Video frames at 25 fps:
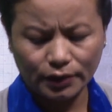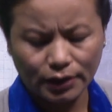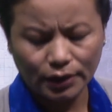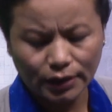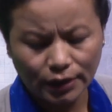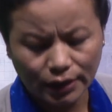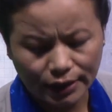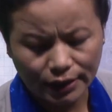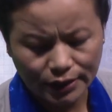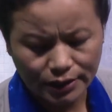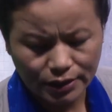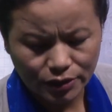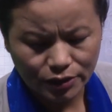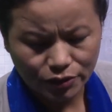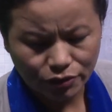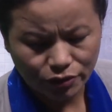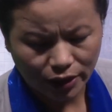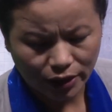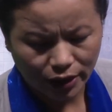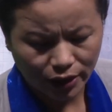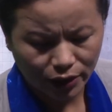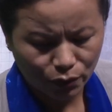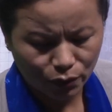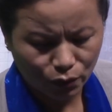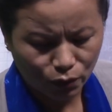let's
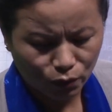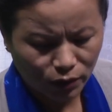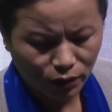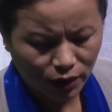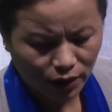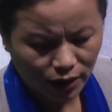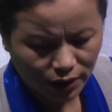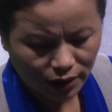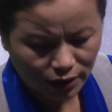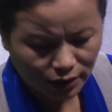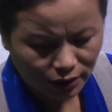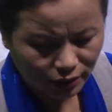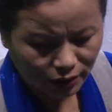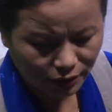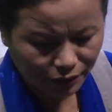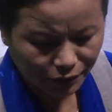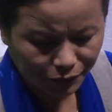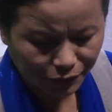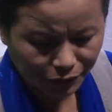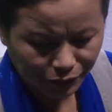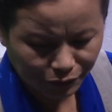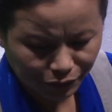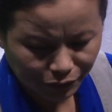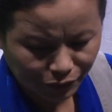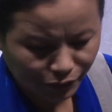try one.
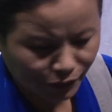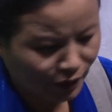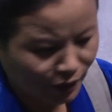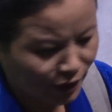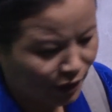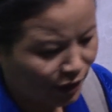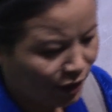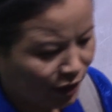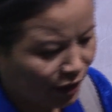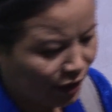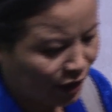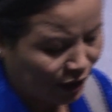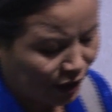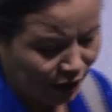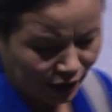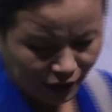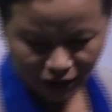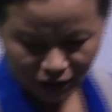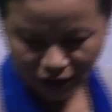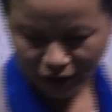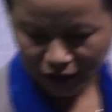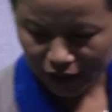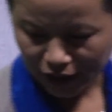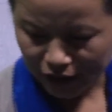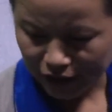
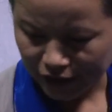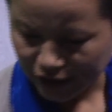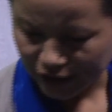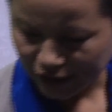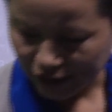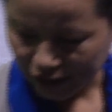And,